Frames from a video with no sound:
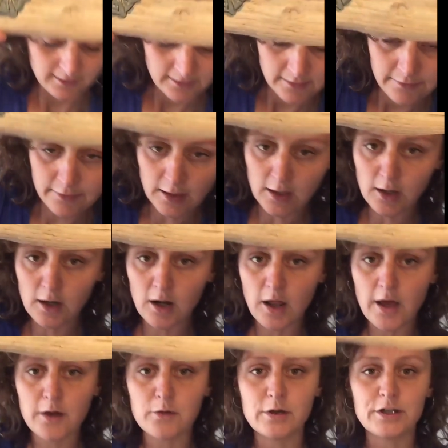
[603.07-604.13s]
the
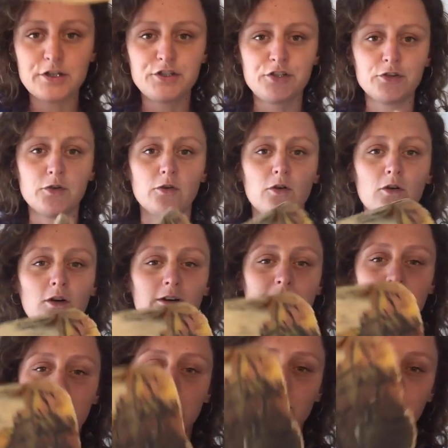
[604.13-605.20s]
lower shore
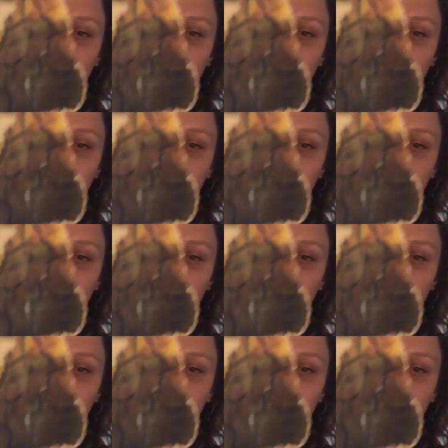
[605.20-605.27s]
of the rocky